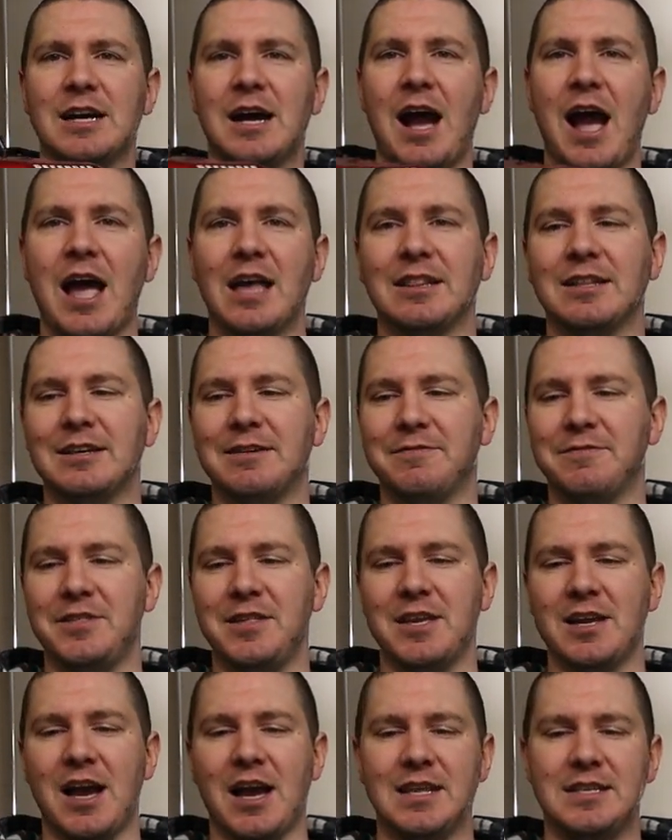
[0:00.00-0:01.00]
I love
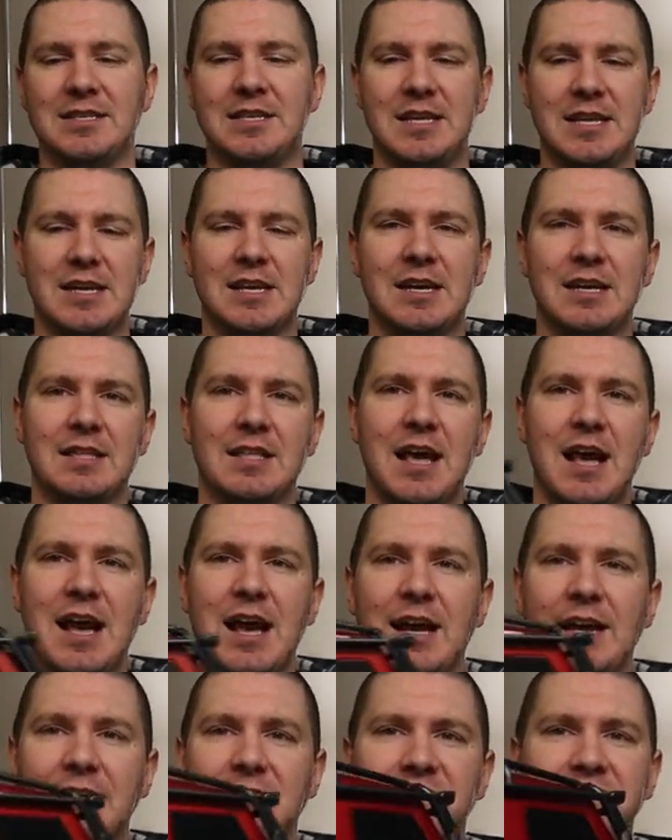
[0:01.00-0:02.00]
the idea
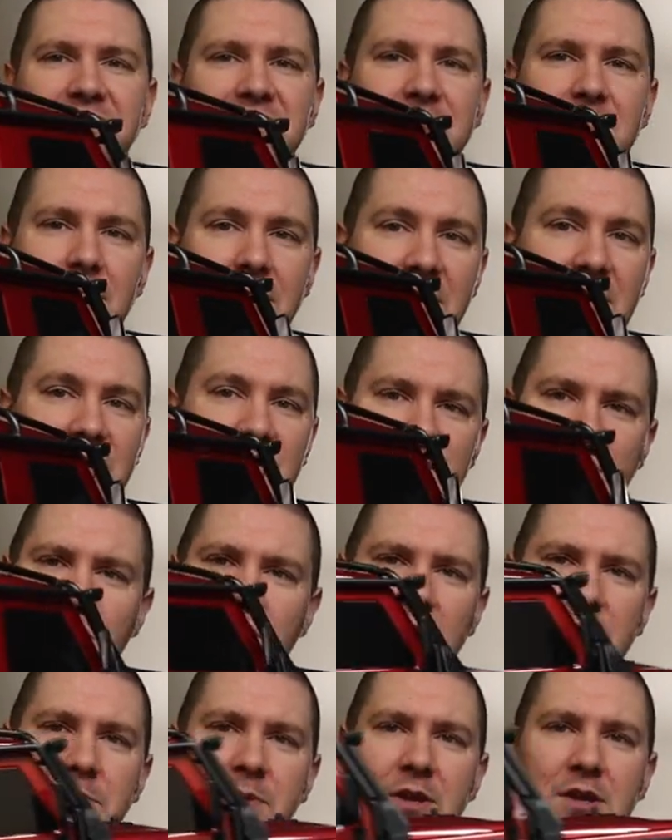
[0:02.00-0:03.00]
that this
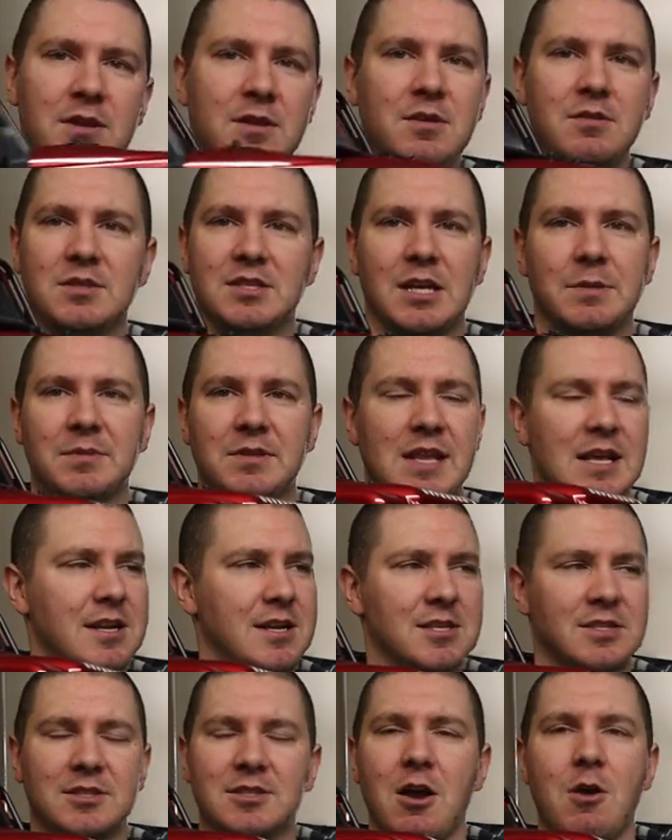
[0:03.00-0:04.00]
could be something
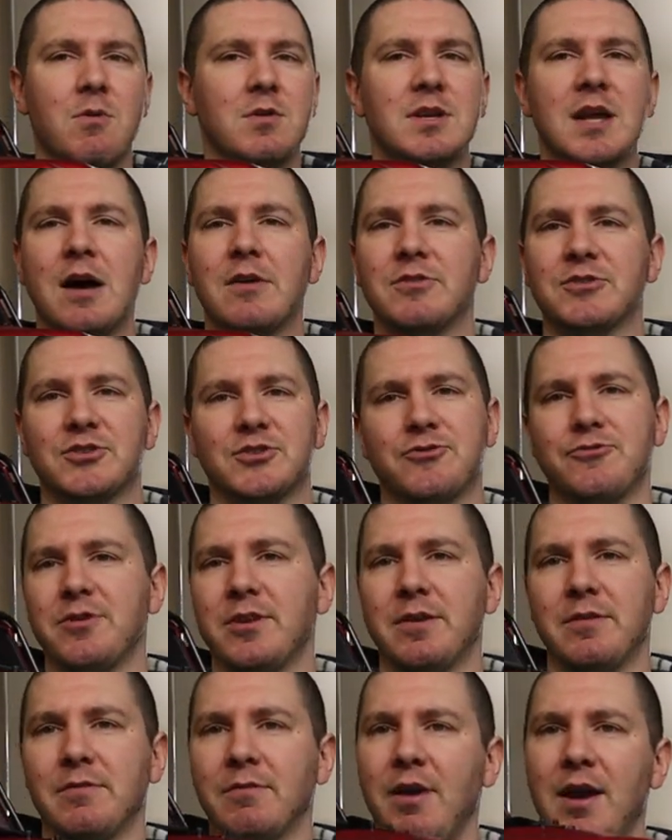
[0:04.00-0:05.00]
that's going down the
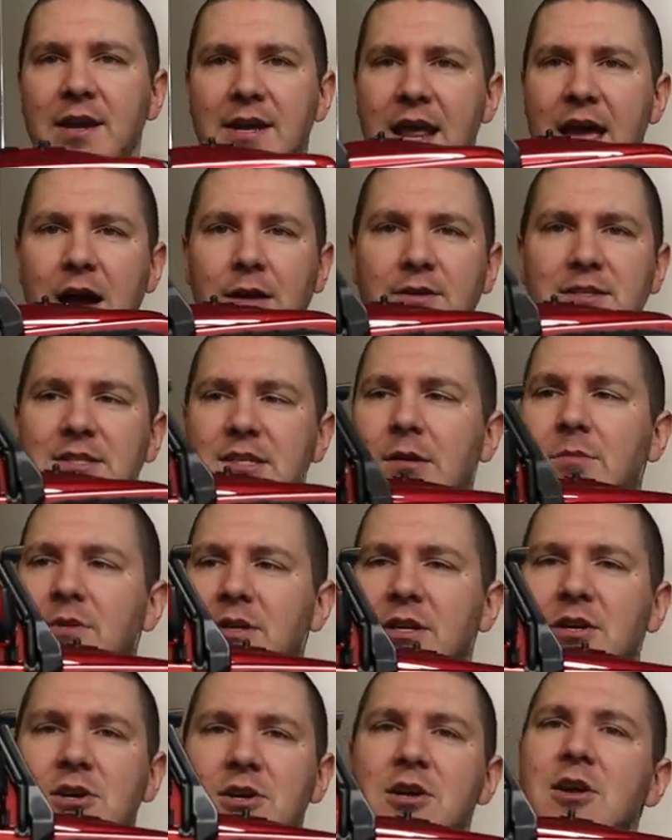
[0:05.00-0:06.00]
street right now.
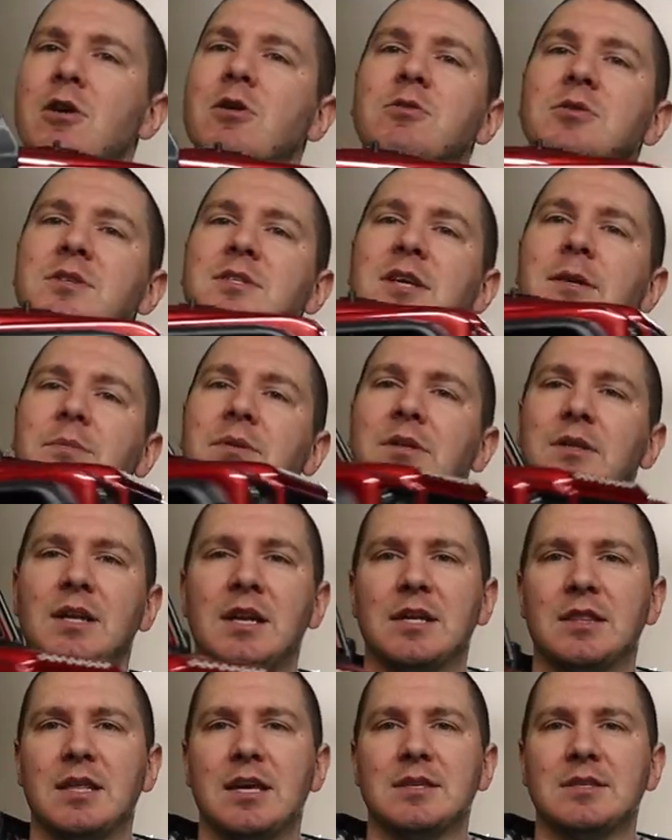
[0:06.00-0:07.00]
Someone could own something
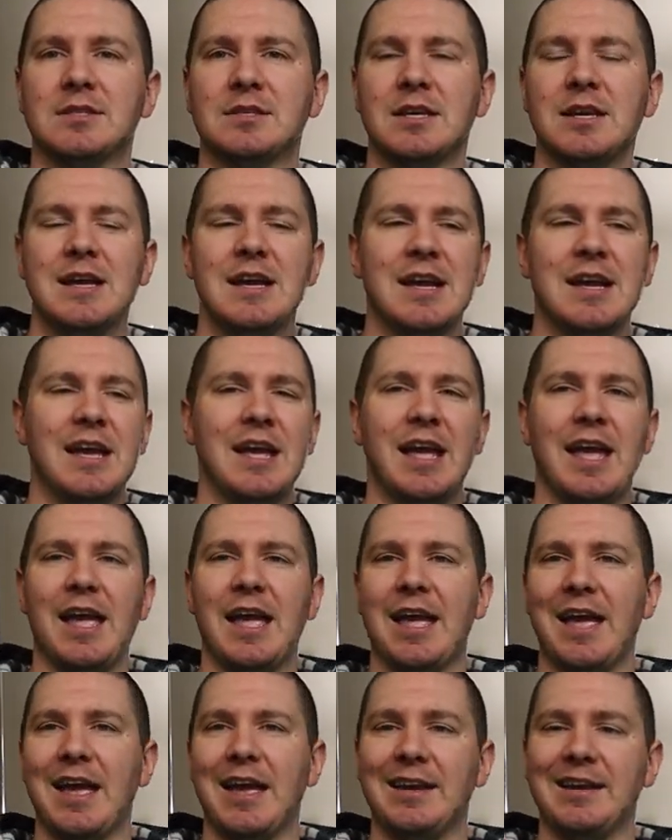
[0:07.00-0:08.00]
like this
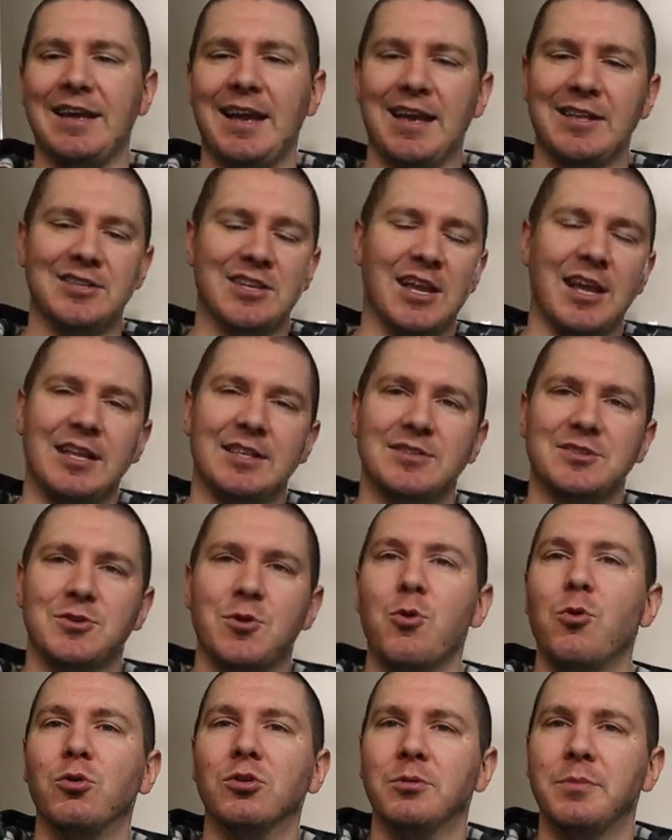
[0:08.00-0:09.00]
and it's it's
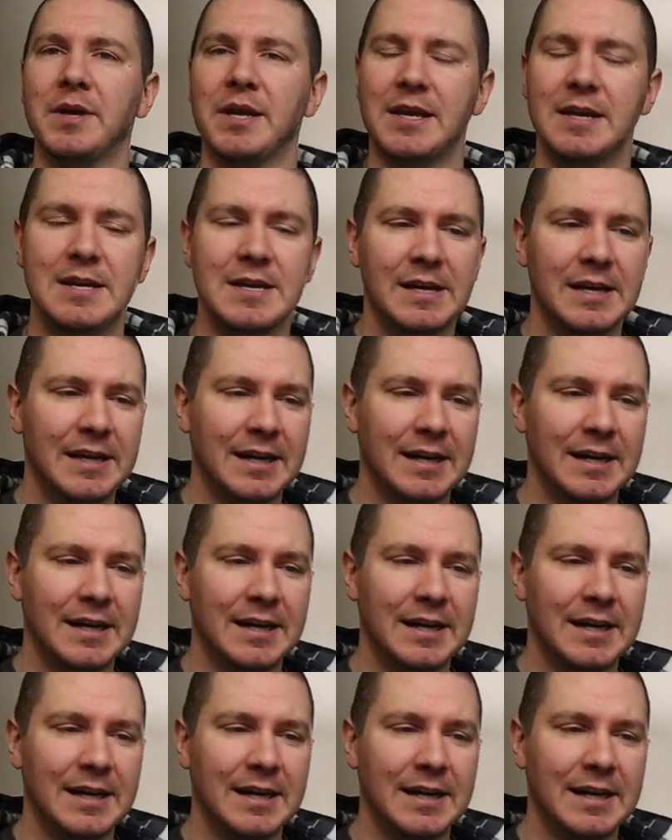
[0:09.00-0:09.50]
cool to me.